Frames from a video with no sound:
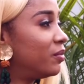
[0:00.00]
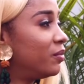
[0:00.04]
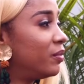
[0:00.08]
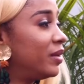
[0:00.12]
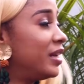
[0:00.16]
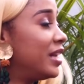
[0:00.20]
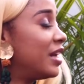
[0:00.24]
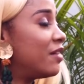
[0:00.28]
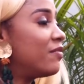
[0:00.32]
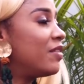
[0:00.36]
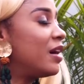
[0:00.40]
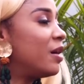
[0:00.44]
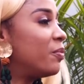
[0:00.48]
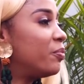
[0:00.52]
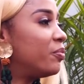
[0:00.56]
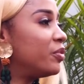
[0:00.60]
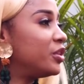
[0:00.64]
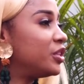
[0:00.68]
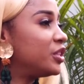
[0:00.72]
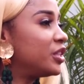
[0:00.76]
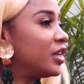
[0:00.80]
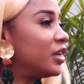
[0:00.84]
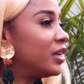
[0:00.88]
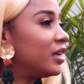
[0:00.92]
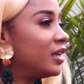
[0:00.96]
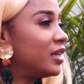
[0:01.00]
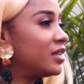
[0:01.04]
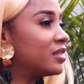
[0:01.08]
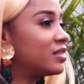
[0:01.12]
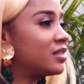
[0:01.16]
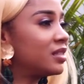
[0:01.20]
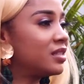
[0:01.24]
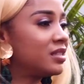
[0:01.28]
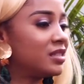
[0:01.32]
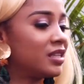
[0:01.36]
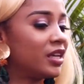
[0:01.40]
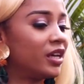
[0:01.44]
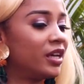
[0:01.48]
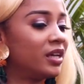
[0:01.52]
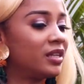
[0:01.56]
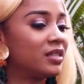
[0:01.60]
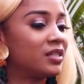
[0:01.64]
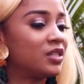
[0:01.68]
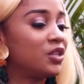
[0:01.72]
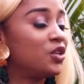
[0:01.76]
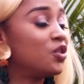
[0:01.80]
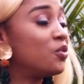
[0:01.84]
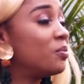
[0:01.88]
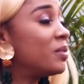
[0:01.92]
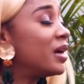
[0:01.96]
We never appreciate it's it's, a,
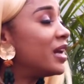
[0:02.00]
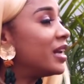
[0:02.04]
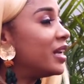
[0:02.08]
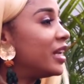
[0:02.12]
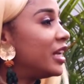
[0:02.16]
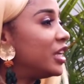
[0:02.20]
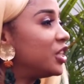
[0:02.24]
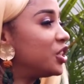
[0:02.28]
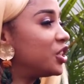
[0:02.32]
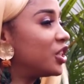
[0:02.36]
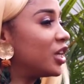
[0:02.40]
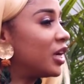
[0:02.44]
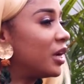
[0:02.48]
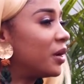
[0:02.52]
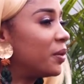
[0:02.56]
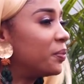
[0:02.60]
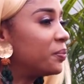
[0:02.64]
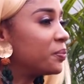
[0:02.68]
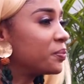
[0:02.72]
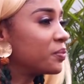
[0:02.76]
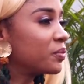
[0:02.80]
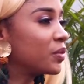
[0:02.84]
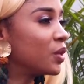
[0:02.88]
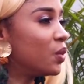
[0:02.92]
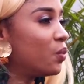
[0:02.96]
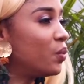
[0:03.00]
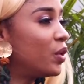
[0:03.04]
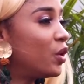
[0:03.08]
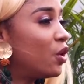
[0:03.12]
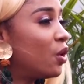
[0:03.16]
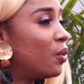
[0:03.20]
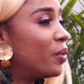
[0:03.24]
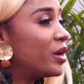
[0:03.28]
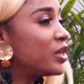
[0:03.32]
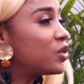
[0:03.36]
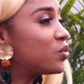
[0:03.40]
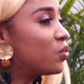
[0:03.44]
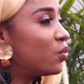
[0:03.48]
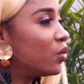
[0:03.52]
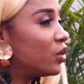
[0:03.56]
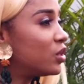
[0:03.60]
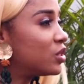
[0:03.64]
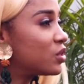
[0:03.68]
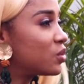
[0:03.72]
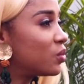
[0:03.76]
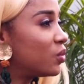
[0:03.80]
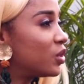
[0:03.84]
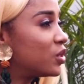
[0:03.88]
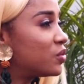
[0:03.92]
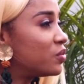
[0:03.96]
it's human nature. We always
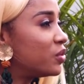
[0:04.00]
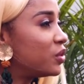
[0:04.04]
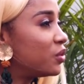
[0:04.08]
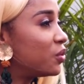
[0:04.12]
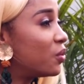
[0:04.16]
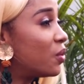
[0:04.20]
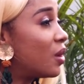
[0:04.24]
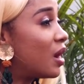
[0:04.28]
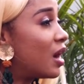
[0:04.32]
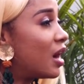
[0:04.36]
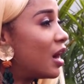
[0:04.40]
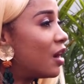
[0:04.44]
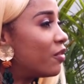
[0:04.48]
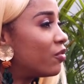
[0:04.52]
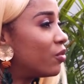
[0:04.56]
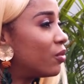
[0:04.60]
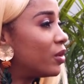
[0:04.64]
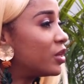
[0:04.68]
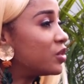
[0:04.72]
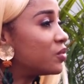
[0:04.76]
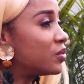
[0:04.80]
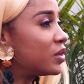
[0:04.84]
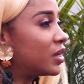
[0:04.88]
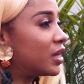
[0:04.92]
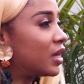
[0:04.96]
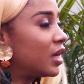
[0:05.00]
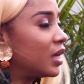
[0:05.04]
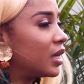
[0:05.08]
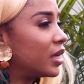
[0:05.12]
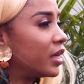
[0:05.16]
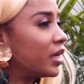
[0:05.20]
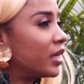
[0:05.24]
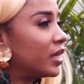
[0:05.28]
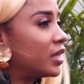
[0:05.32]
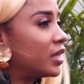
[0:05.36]
want what we don't have or yeah. what we can't